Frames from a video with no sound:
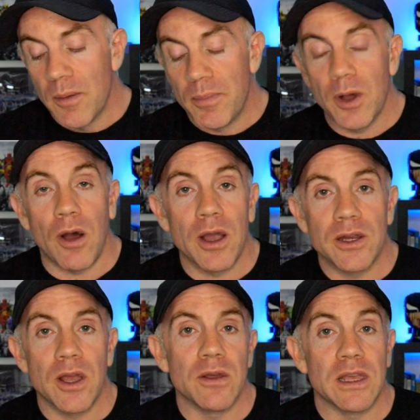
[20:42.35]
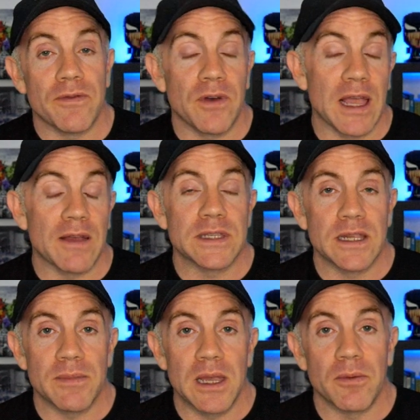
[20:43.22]
But I know that if I have Z
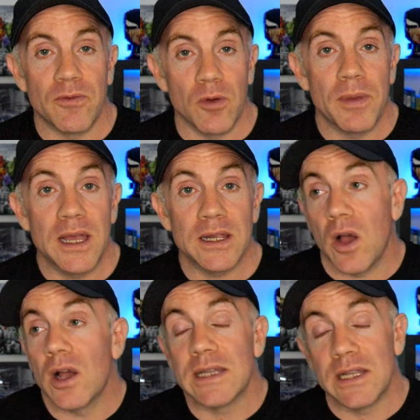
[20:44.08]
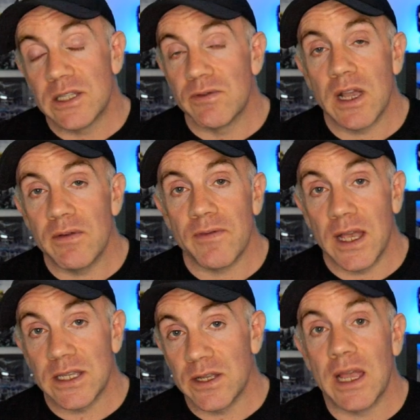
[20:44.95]
M A before bed, I tend to recover
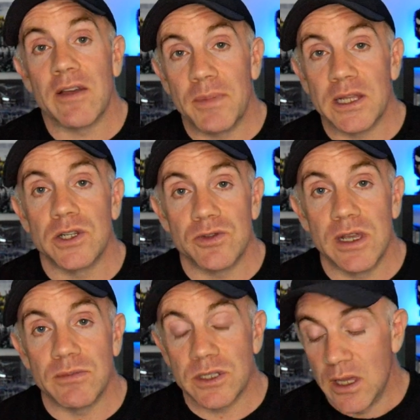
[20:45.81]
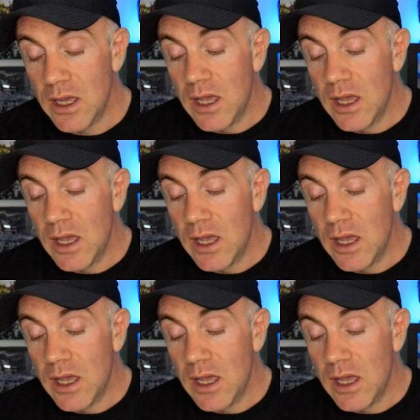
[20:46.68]
fast and I have better dreams.